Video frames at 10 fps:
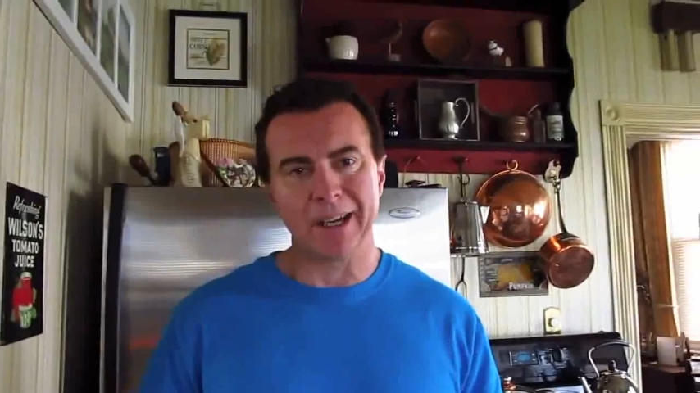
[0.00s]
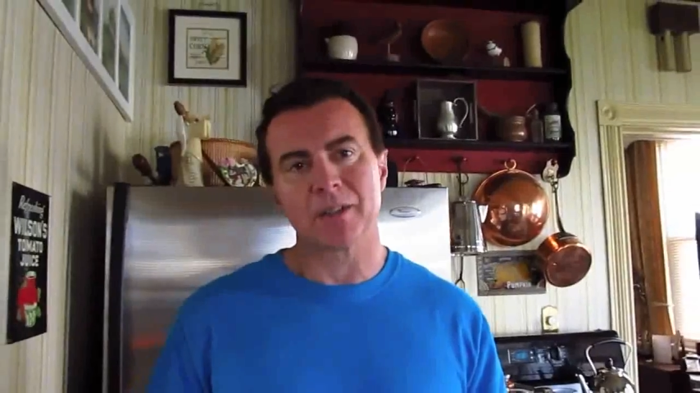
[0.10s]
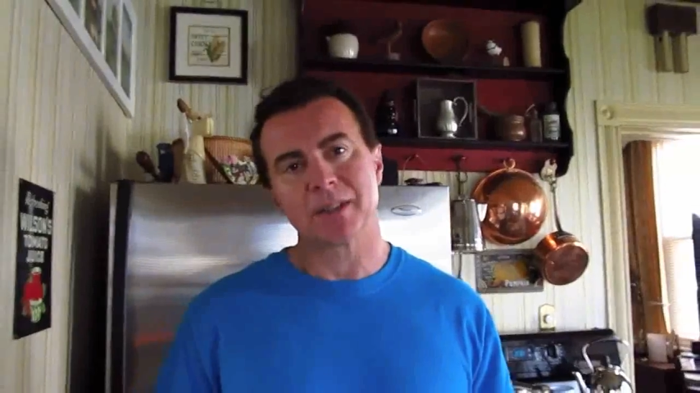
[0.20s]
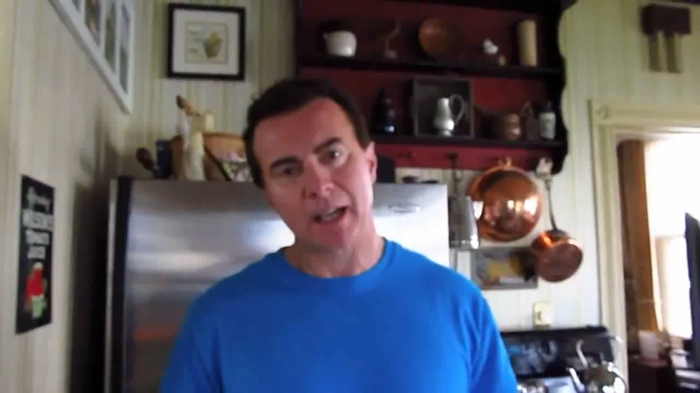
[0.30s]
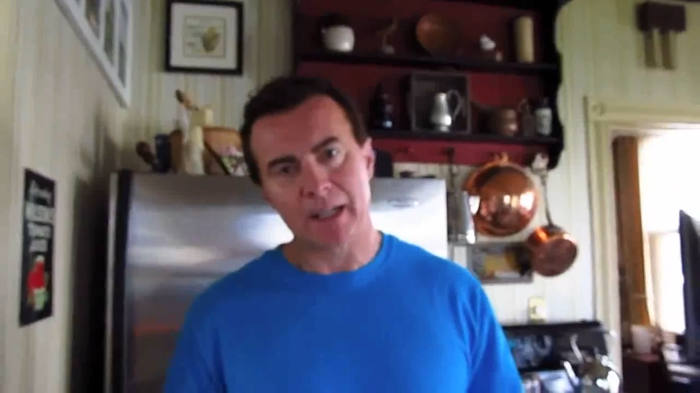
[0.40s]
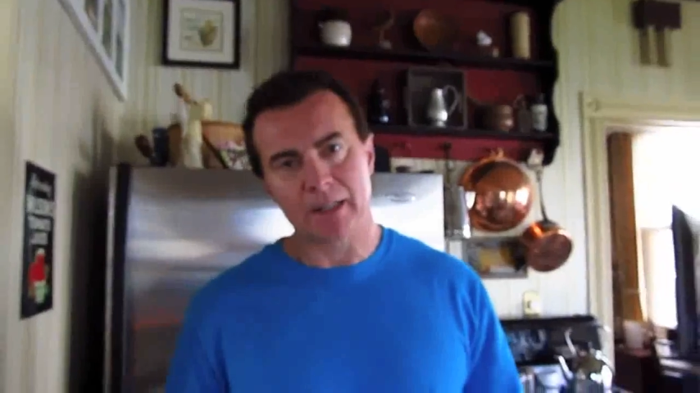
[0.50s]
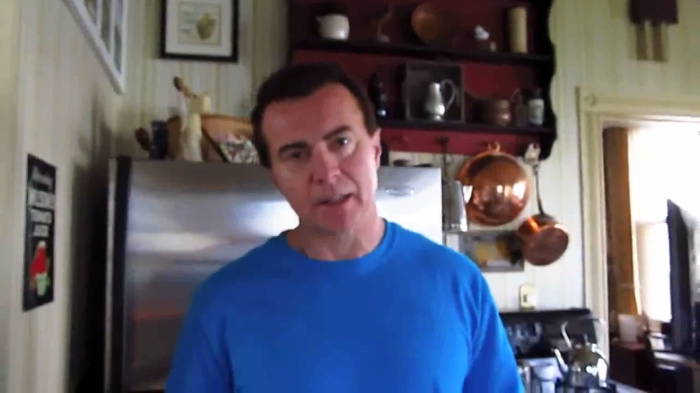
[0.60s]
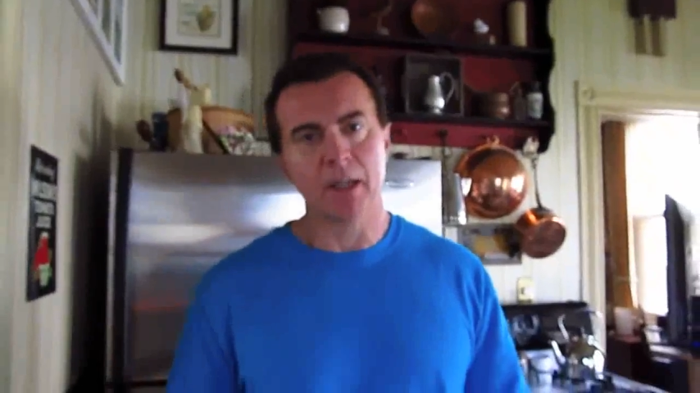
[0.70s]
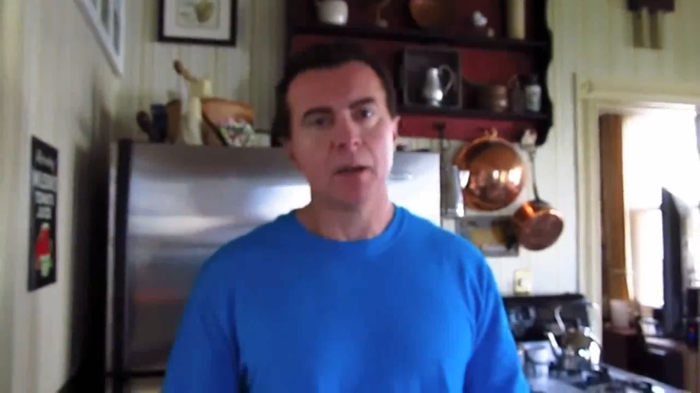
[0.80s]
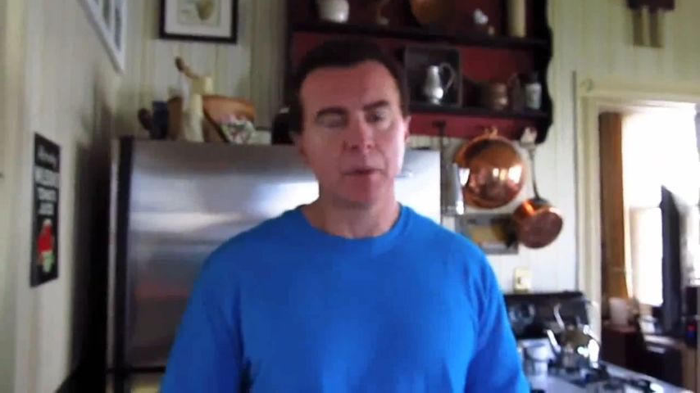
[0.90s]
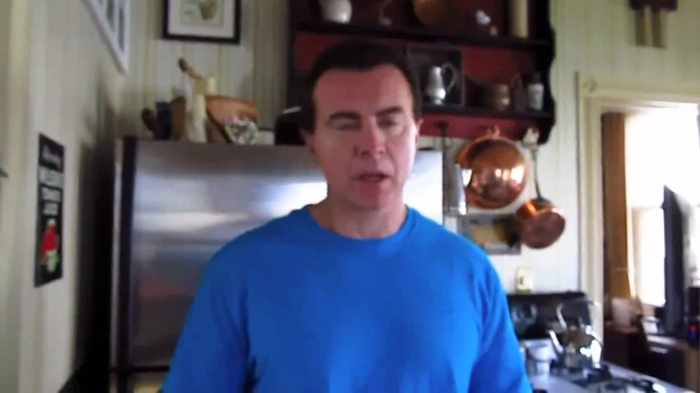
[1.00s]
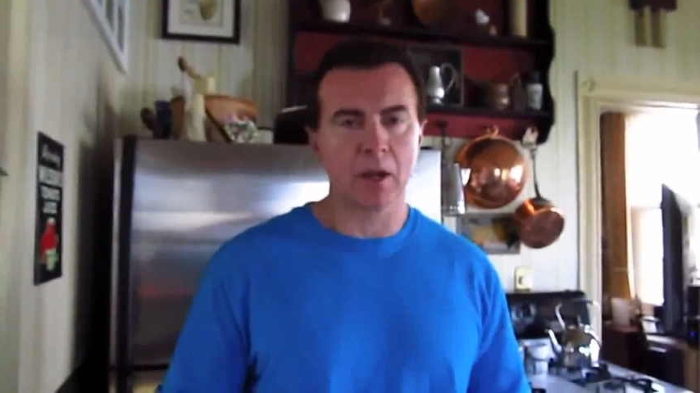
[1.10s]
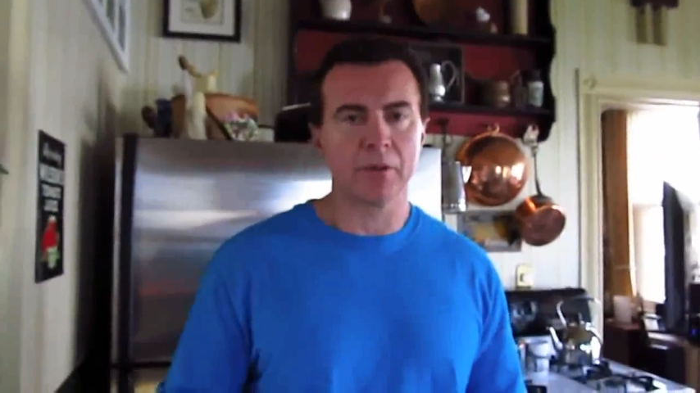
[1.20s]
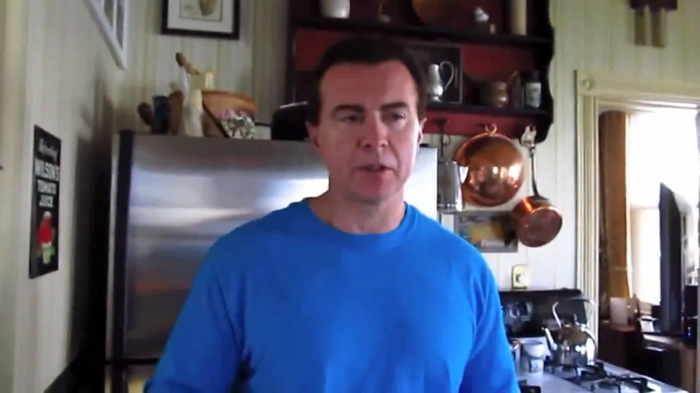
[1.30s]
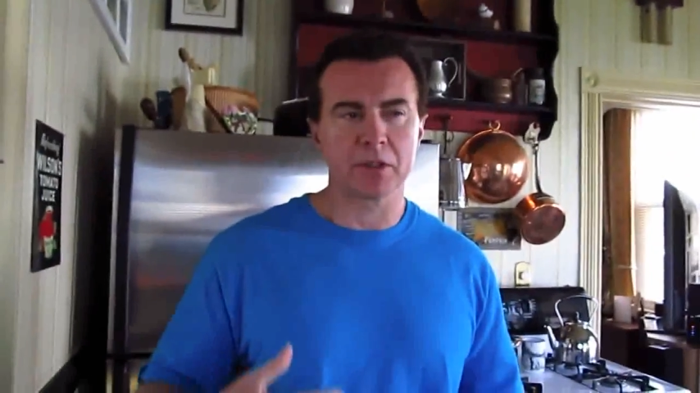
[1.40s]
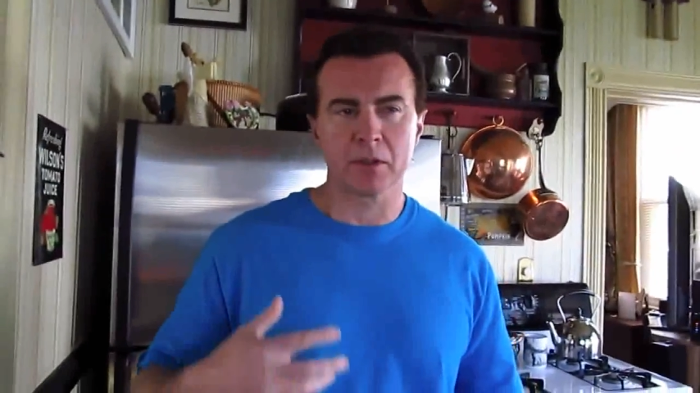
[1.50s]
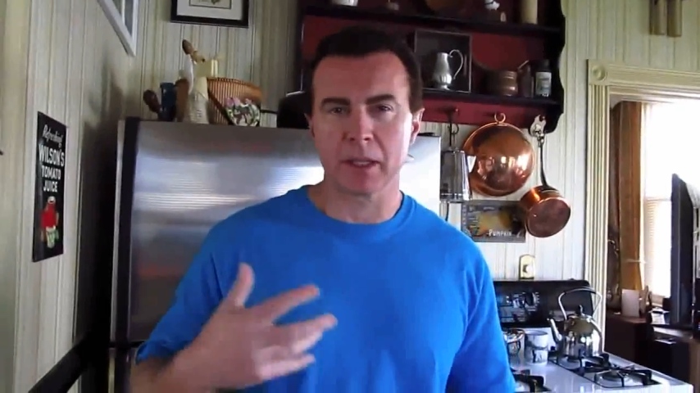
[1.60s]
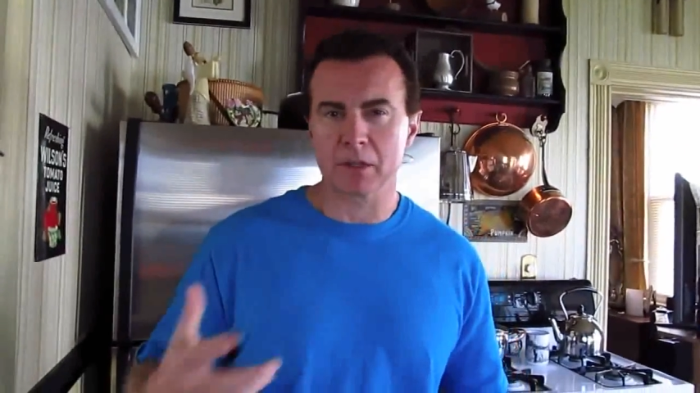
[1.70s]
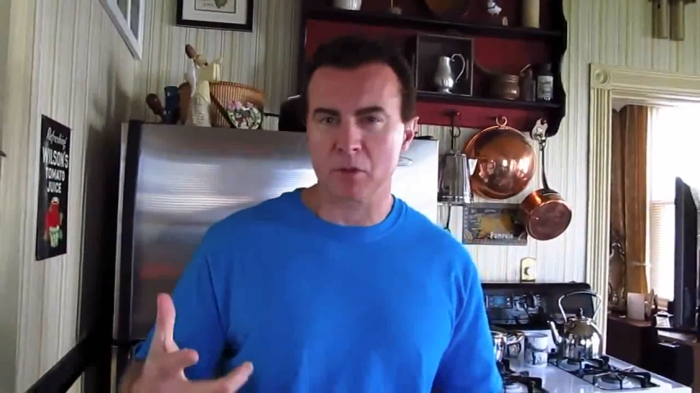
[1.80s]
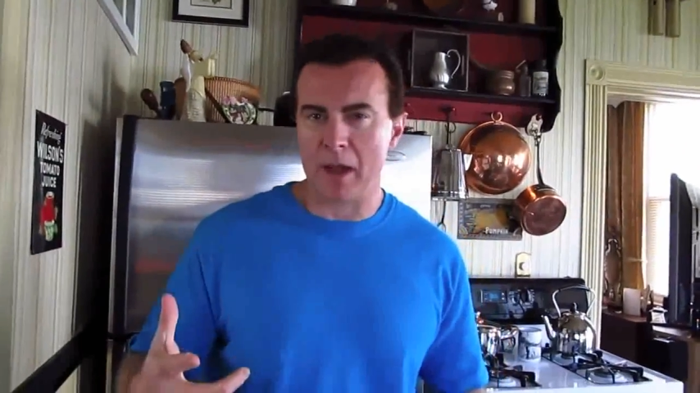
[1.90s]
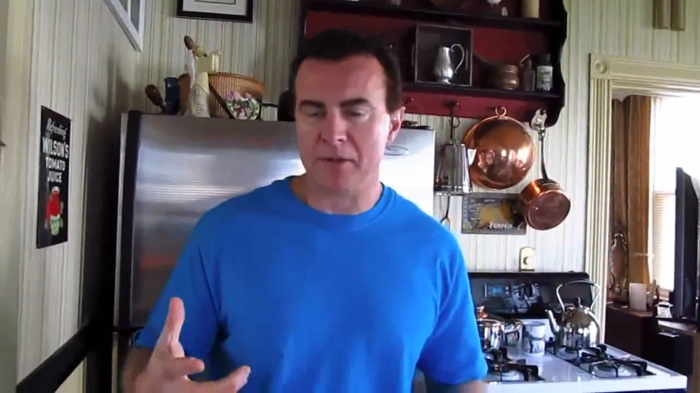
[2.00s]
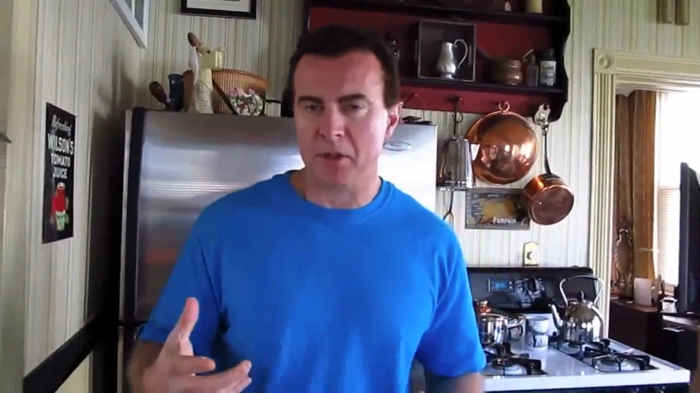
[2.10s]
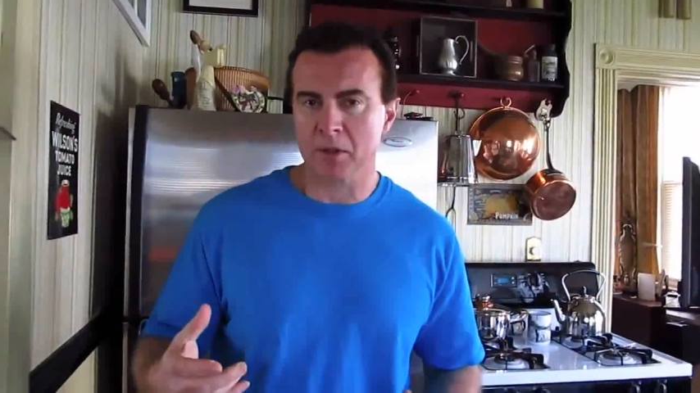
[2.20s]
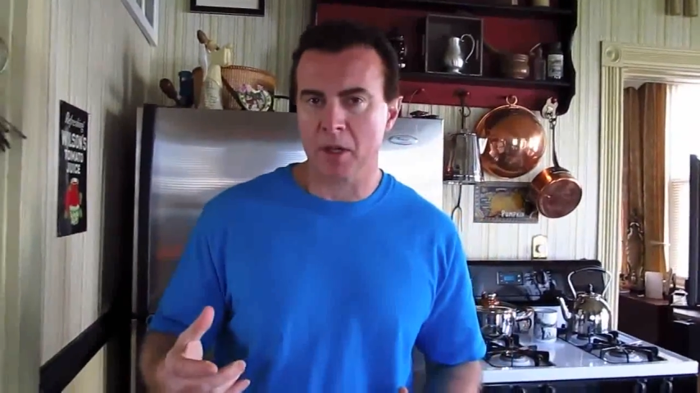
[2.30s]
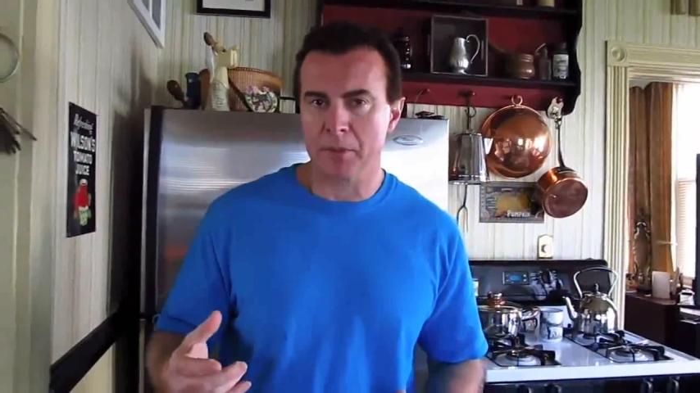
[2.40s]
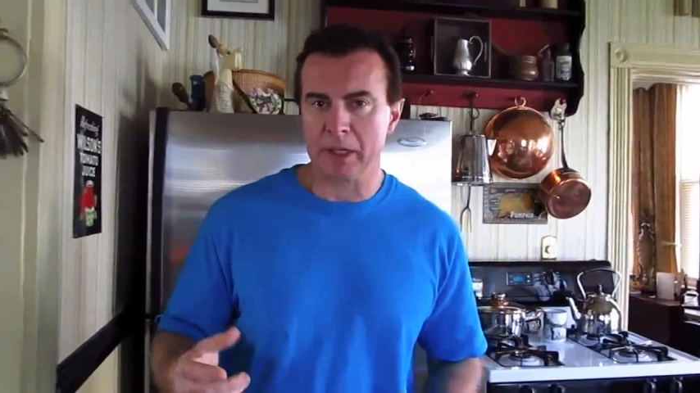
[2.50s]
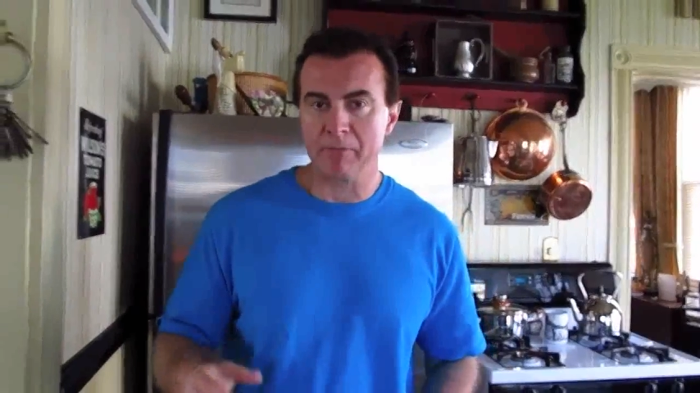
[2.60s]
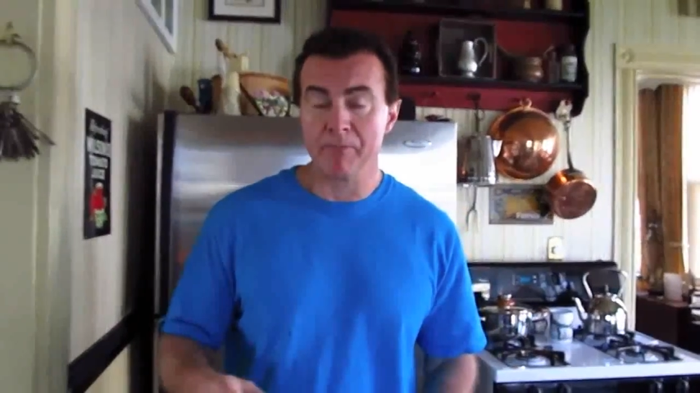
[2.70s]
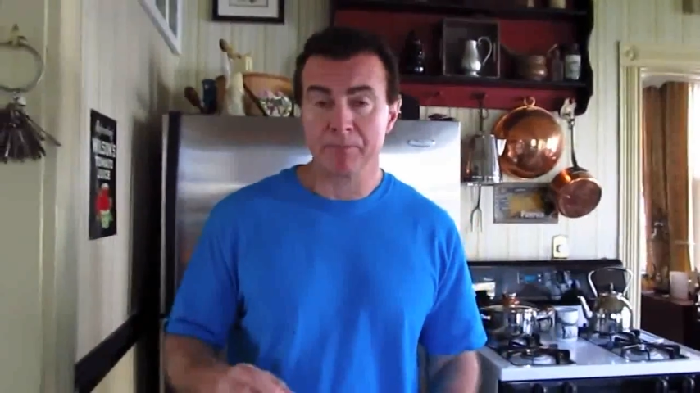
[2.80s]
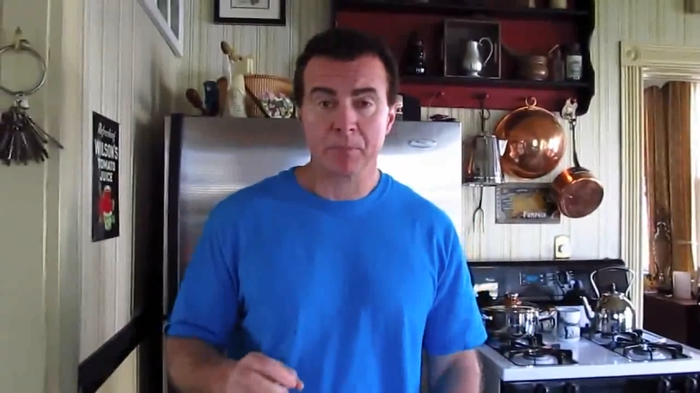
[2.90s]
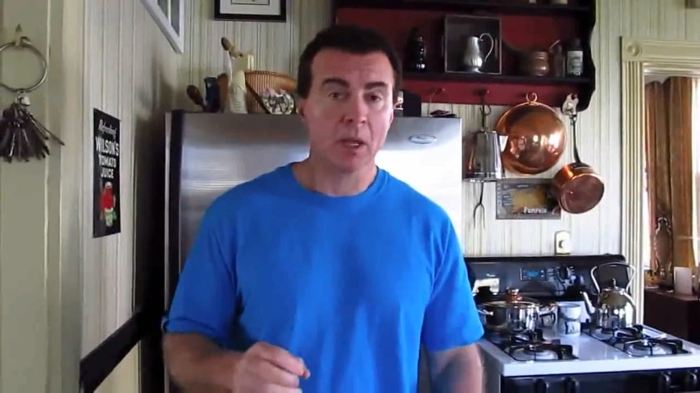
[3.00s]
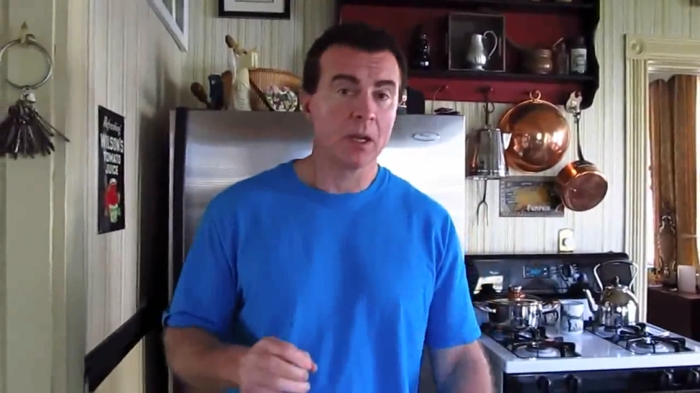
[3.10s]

airtight, but cover it so that drafts don't come in.